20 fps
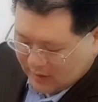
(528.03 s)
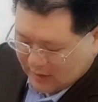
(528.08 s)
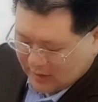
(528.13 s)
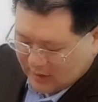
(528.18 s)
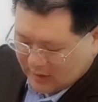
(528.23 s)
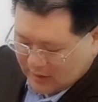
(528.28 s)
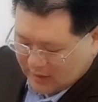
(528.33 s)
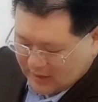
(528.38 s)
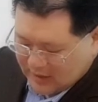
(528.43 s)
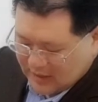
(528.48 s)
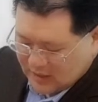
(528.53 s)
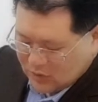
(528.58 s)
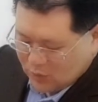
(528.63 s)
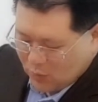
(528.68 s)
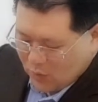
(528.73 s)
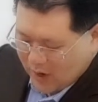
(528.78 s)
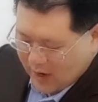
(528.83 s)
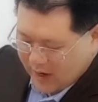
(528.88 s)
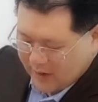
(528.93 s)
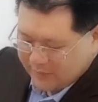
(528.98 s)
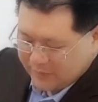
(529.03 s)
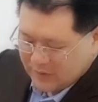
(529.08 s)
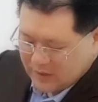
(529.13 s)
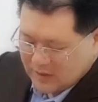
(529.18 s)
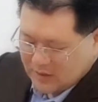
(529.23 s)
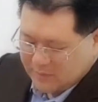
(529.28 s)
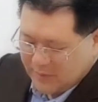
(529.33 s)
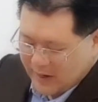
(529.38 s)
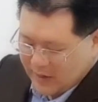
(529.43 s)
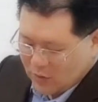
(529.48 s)
this is where
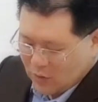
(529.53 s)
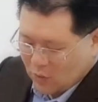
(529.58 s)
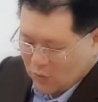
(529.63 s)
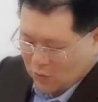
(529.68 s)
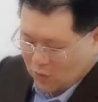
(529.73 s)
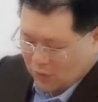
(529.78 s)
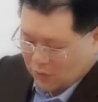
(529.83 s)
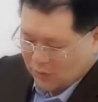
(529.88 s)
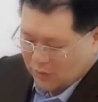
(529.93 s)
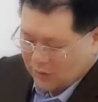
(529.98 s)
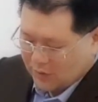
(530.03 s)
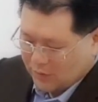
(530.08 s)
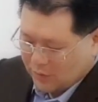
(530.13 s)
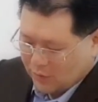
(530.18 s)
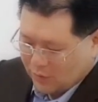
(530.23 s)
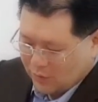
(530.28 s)
Spine Core